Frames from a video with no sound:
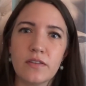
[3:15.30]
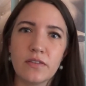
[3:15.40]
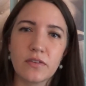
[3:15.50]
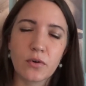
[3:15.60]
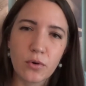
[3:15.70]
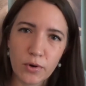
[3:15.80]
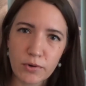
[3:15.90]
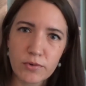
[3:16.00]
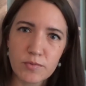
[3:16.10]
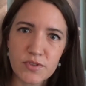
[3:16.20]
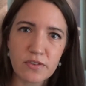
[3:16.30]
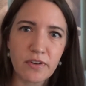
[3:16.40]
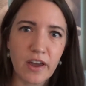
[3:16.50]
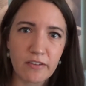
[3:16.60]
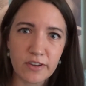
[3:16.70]
the courtrooms of
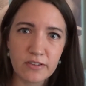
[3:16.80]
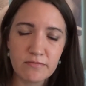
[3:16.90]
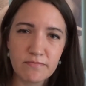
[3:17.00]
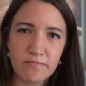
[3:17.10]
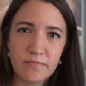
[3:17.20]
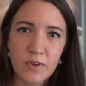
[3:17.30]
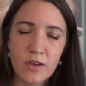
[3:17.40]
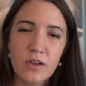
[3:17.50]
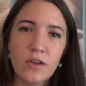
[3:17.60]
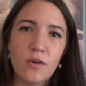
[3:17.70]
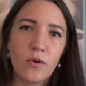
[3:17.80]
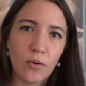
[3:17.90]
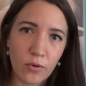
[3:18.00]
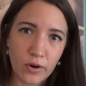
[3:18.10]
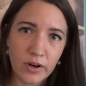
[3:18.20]
heaven
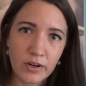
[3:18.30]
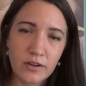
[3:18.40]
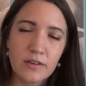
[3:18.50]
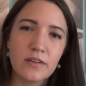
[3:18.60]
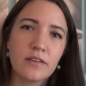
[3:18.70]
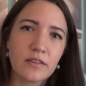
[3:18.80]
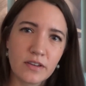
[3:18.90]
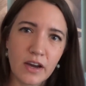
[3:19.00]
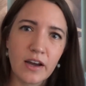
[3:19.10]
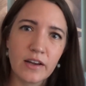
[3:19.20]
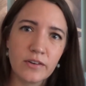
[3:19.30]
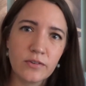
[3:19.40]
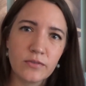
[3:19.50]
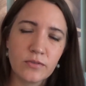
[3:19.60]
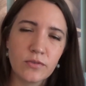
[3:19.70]
or God
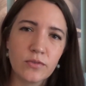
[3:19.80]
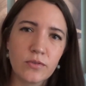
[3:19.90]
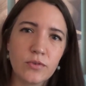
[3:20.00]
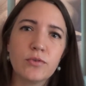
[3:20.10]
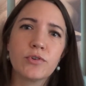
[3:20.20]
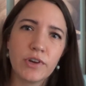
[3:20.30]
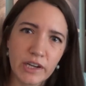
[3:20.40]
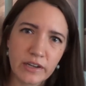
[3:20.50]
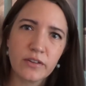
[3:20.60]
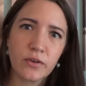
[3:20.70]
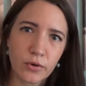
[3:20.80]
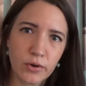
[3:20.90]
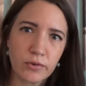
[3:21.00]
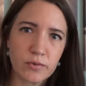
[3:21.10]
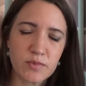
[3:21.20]
who created the
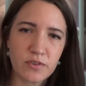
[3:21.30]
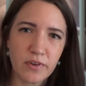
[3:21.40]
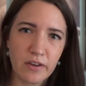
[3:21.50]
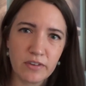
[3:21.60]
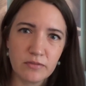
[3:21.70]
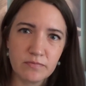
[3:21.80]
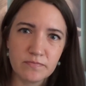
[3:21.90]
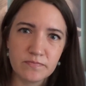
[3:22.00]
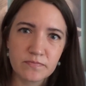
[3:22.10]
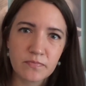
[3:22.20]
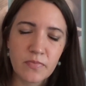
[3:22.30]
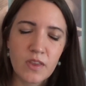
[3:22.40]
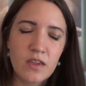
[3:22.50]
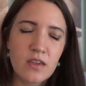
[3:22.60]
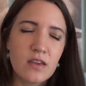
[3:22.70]
courtrooms of heaven?
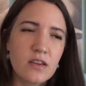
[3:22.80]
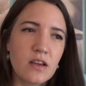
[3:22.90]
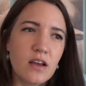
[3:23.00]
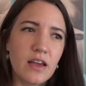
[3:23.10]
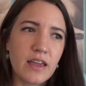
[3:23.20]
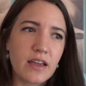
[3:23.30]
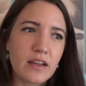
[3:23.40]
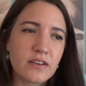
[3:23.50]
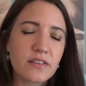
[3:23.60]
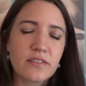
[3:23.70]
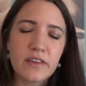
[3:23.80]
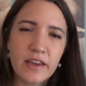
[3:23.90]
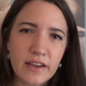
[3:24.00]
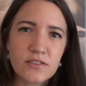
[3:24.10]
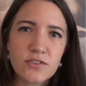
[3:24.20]
And the
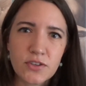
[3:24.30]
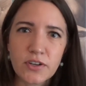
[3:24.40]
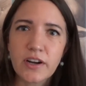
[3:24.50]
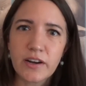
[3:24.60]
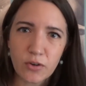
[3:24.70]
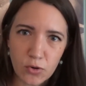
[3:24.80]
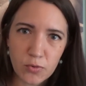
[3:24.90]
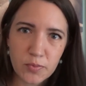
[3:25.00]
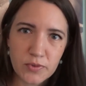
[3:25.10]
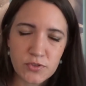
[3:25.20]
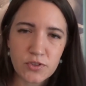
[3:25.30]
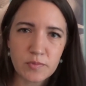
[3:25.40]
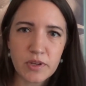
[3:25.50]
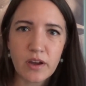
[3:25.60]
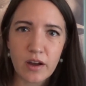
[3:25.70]
answer, I hope, should
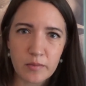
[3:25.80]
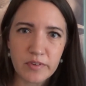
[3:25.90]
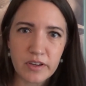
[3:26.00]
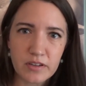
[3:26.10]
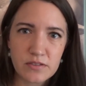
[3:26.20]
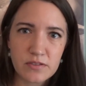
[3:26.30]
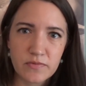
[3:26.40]
be obvious.